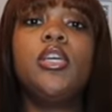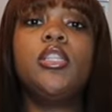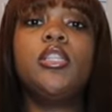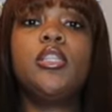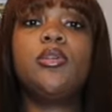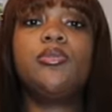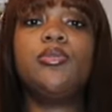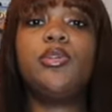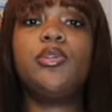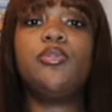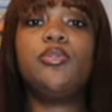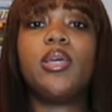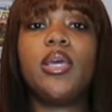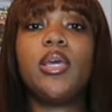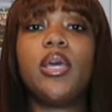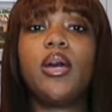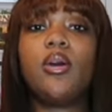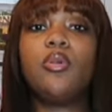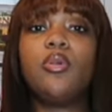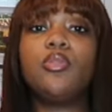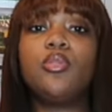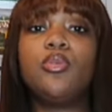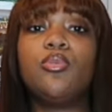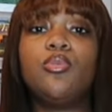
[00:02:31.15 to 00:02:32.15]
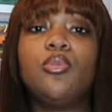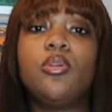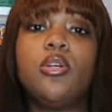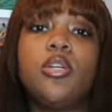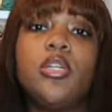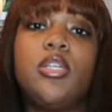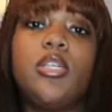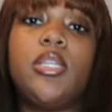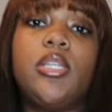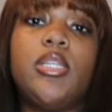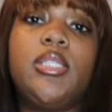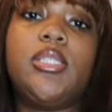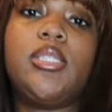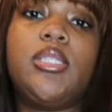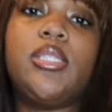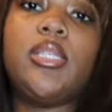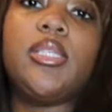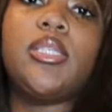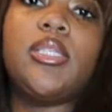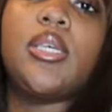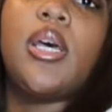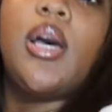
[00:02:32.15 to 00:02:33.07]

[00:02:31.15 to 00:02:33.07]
Then when you get out the water, it's this